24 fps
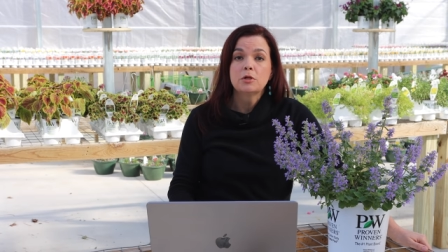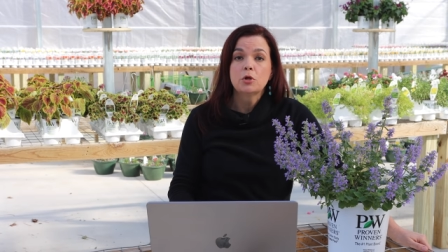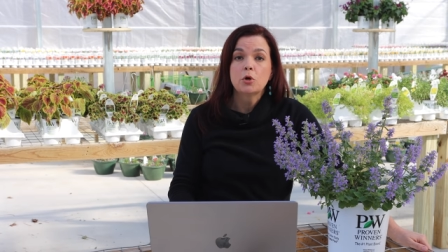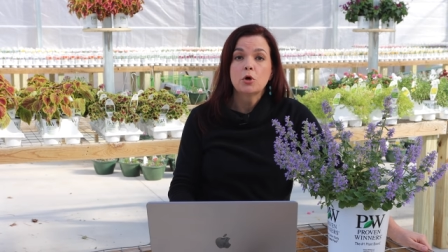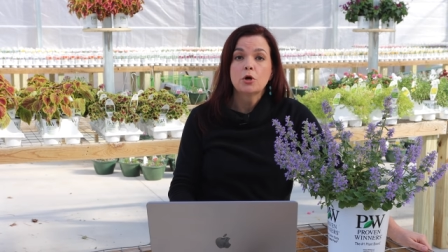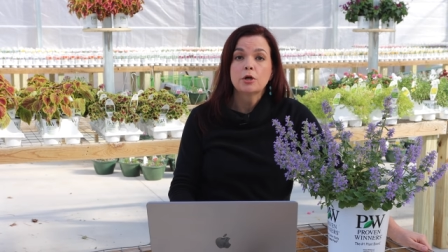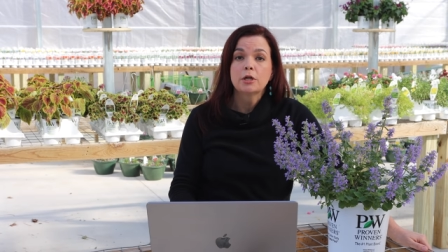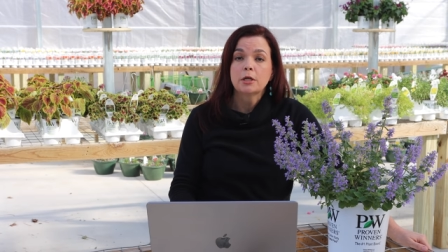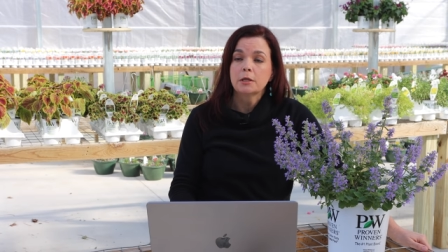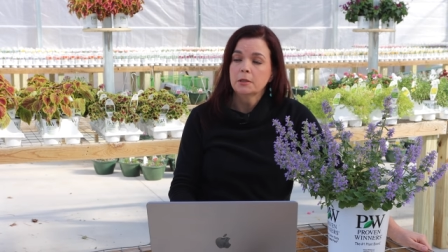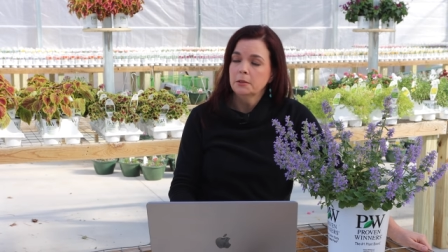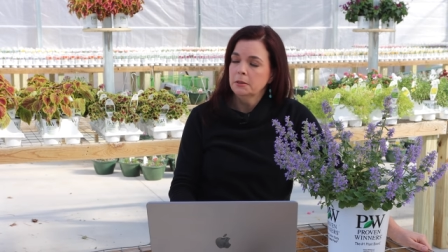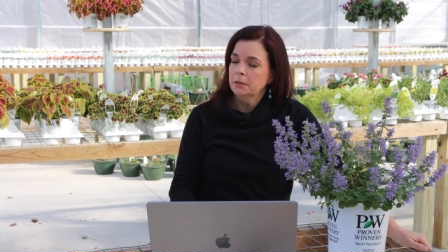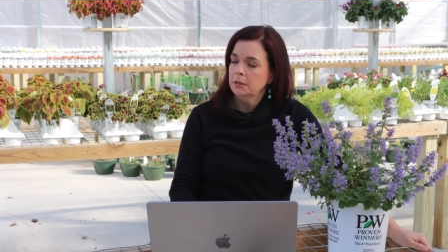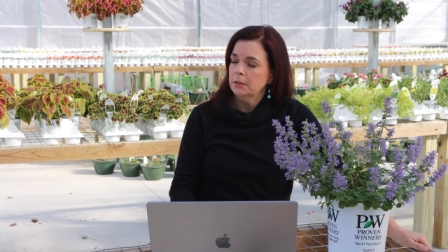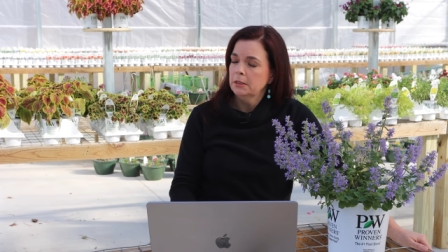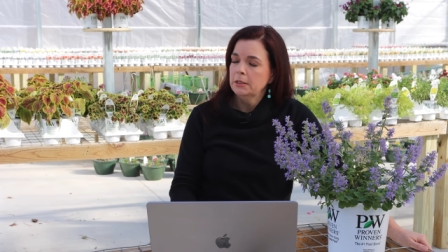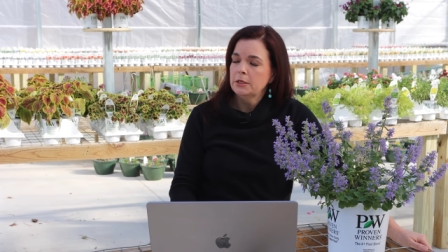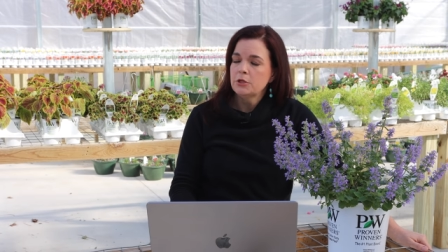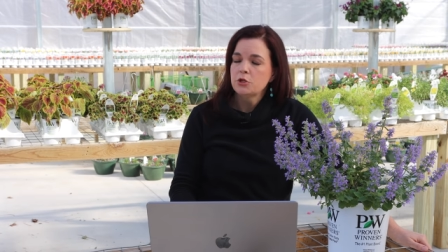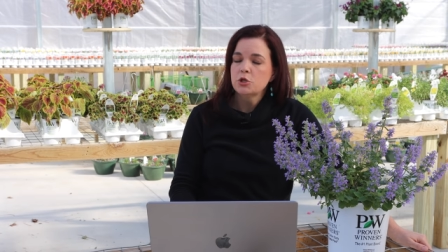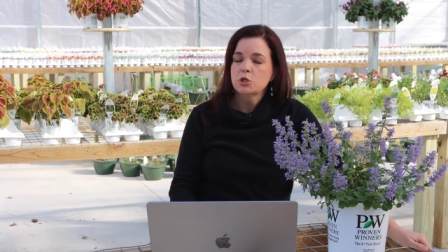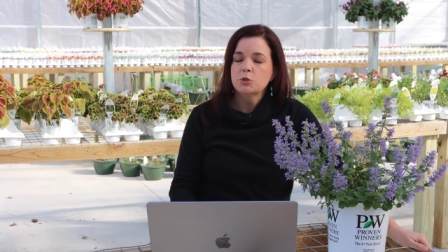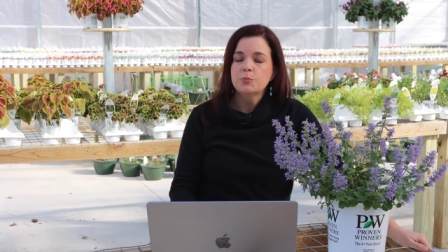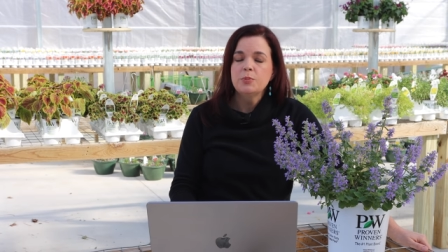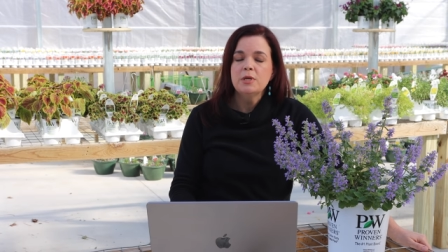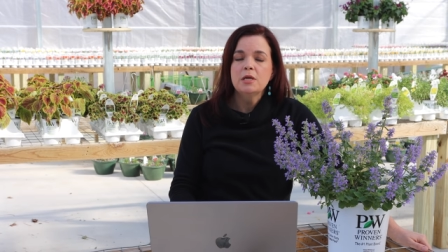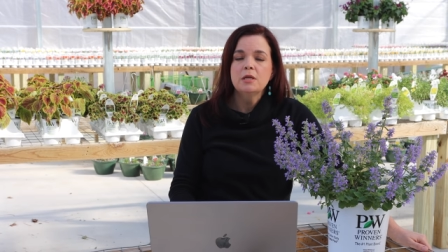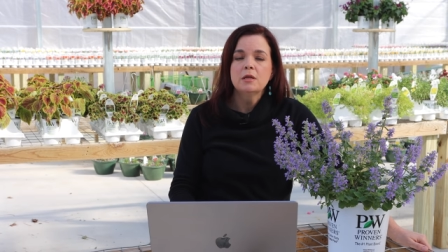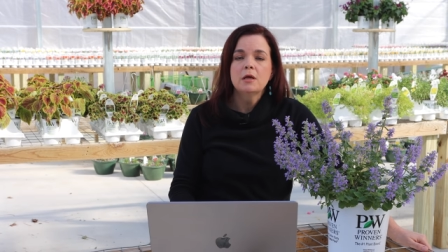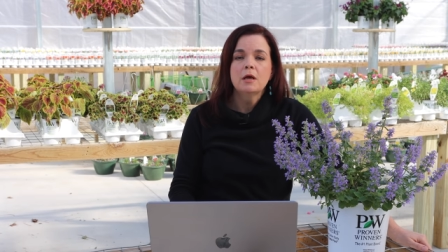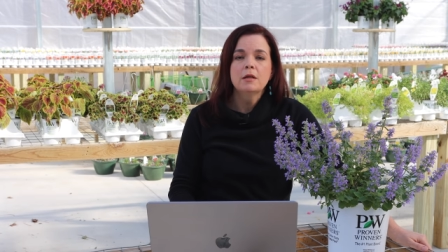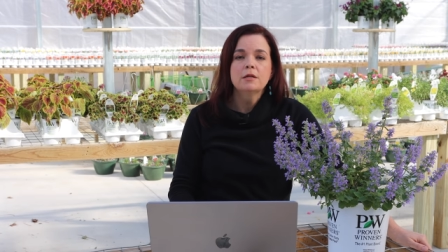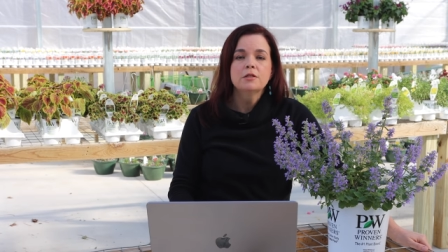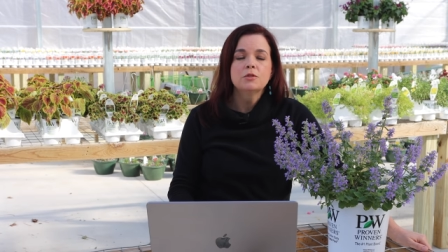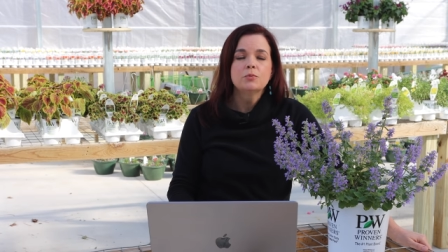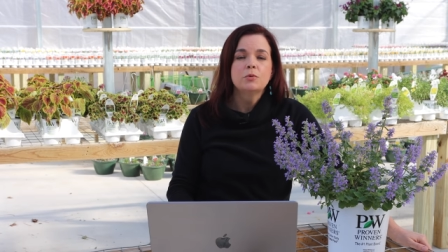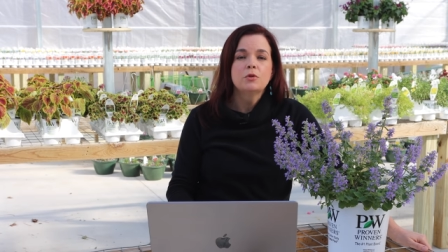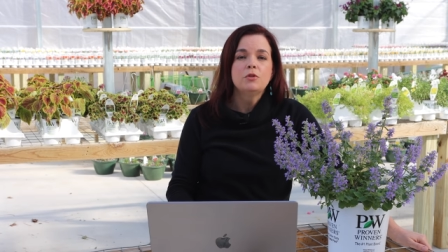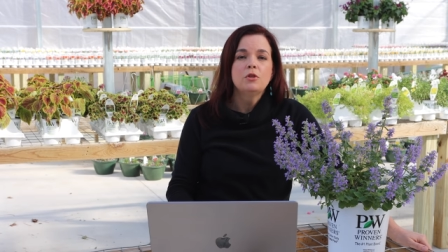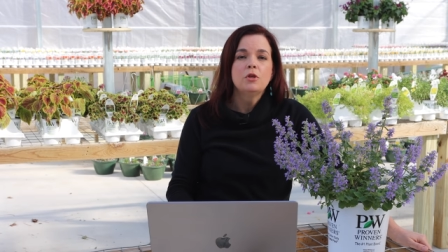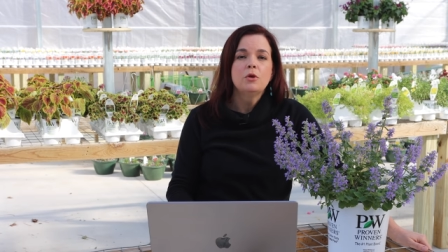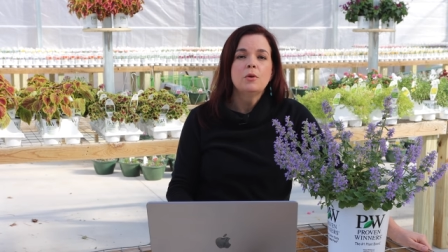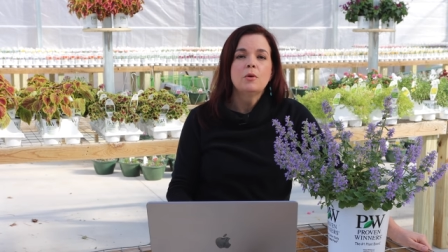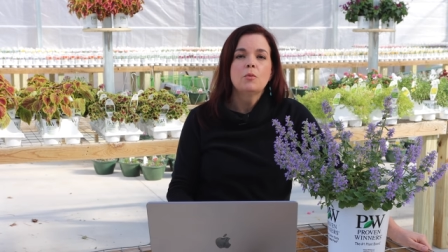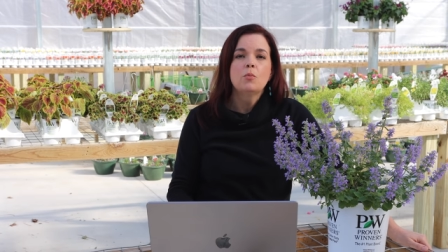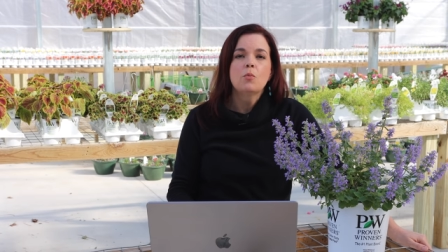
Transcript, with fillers: Monarda, just being honest with you.